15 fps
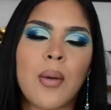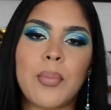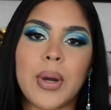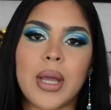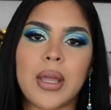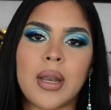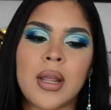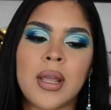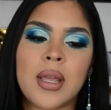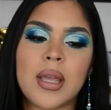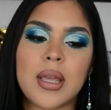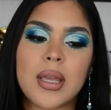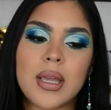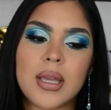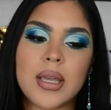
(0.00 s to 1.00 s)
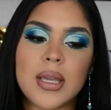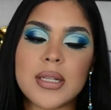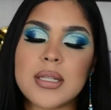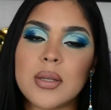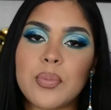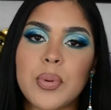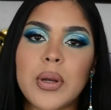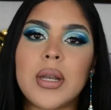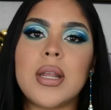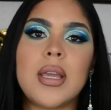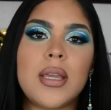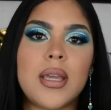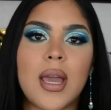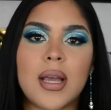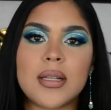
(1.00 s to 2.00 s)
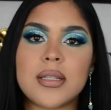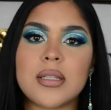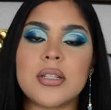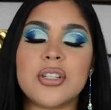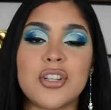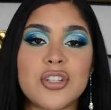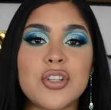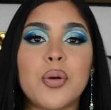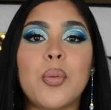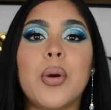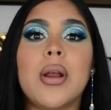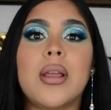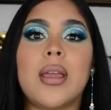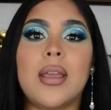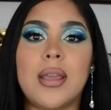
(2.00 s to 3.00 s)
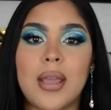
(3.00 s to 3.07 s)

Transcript: But is it pretty? Yes. Does it work?